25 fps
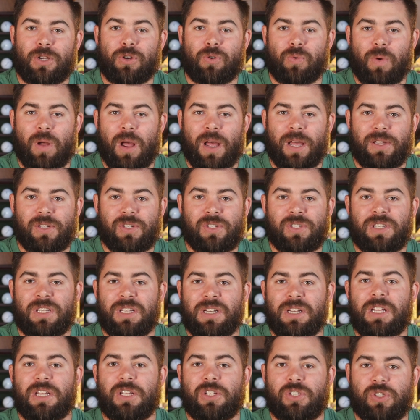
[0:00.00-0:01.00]
Christ
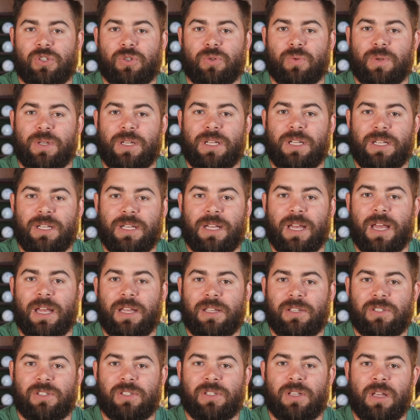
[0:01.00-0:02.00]
in history,
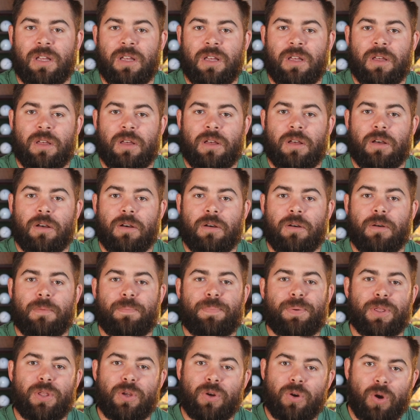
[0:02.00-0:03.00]
yes,
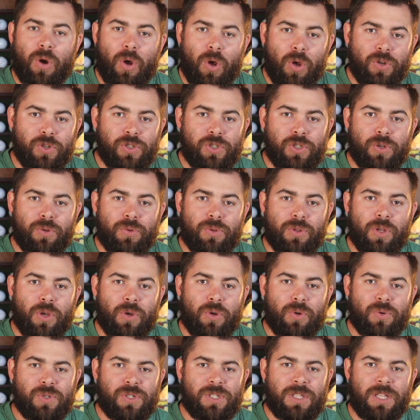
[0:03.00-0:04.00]
but there are also
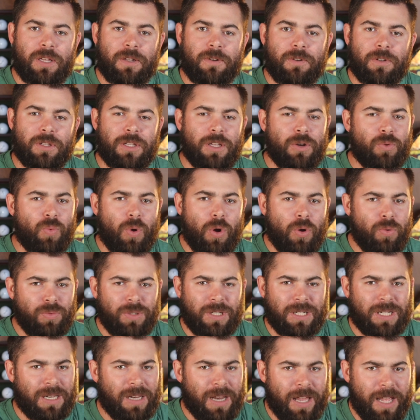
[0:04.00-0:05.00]
those that
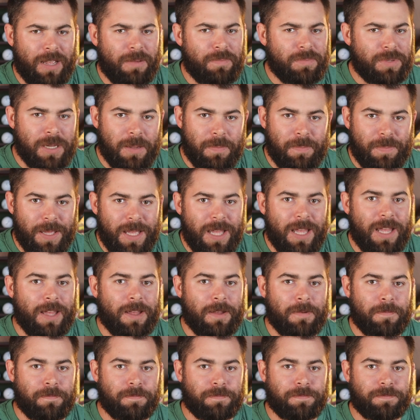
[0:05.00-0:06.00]
won't claim to be
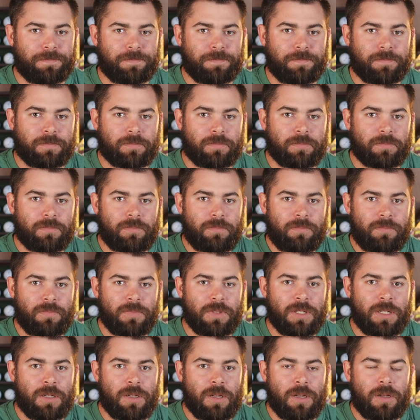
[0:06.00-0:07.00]
him,
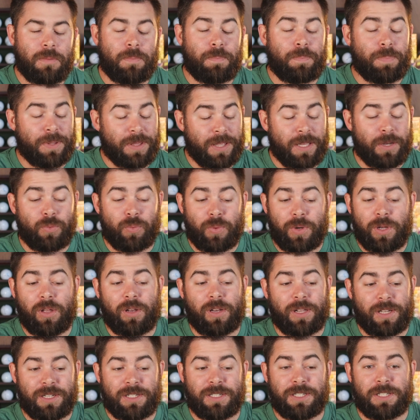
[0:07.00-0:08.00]
but they
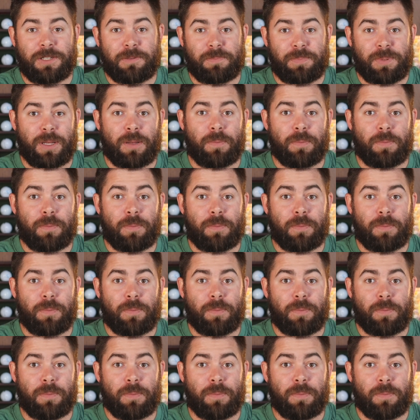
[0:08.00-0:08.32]
will indeed be